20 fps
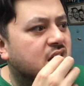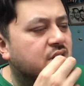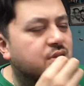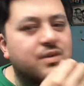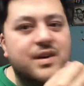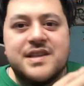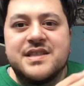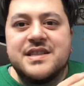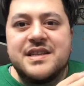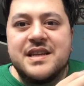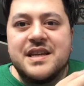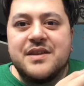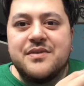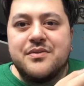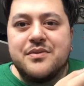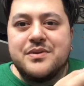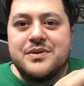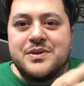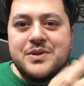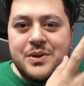Resident
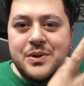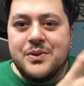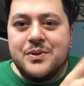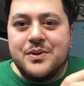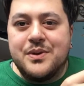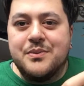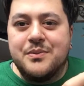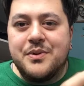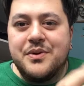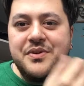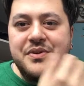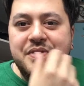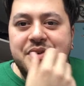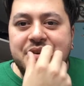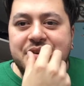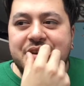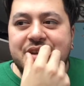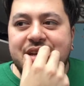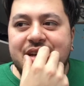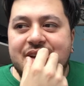Evil 2, the
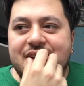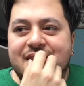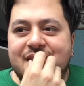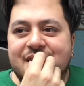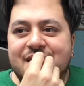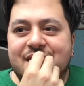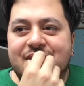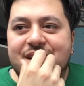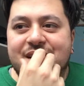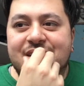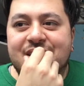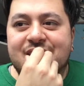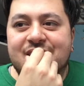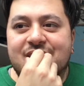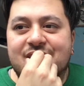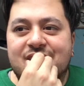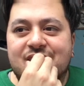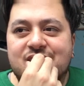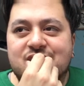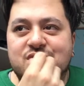movie, and
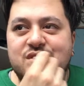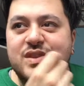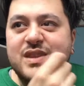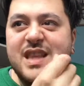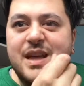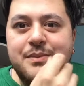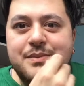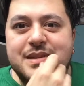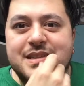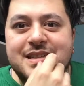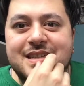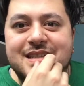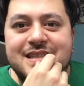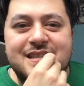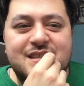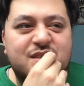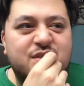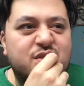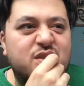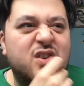yeah, I saw
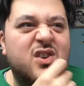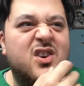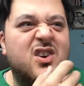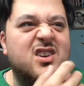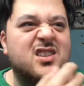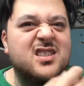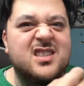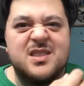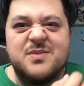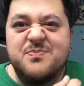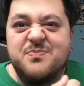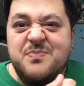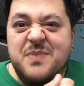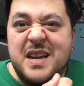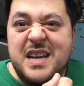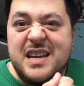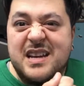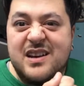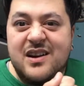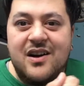Nemesis, and I thought, oh, this
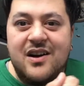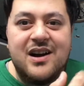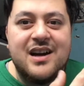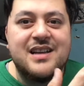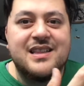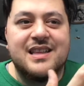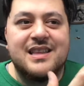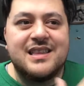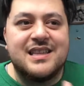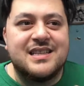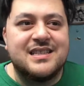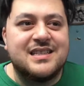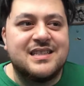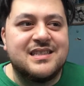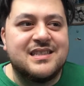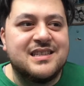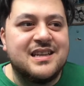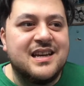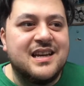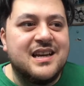big guy, and then there's
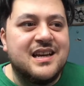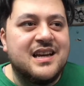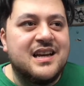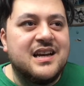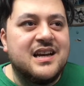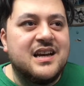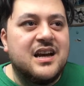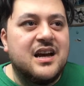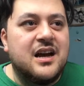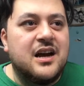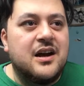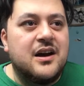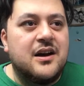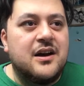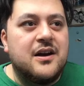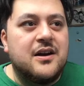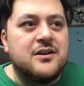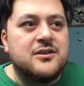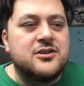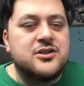this
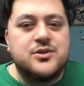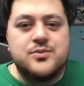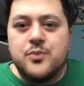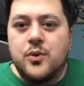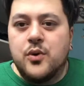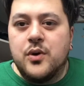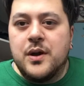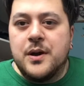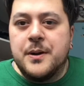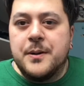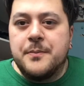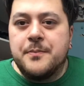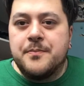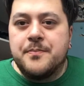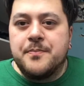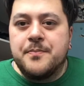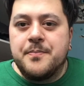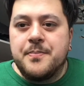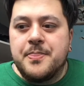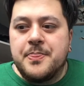smaller,
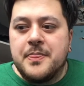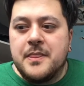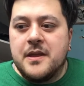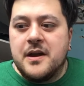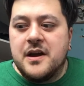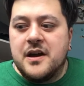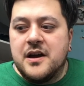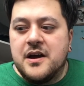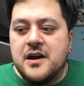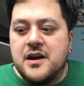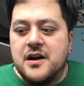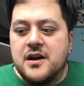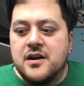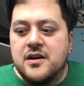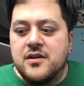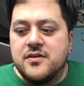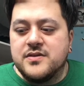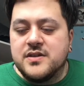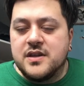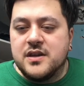
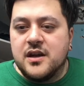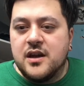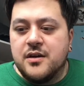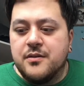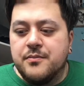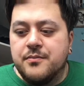obviously,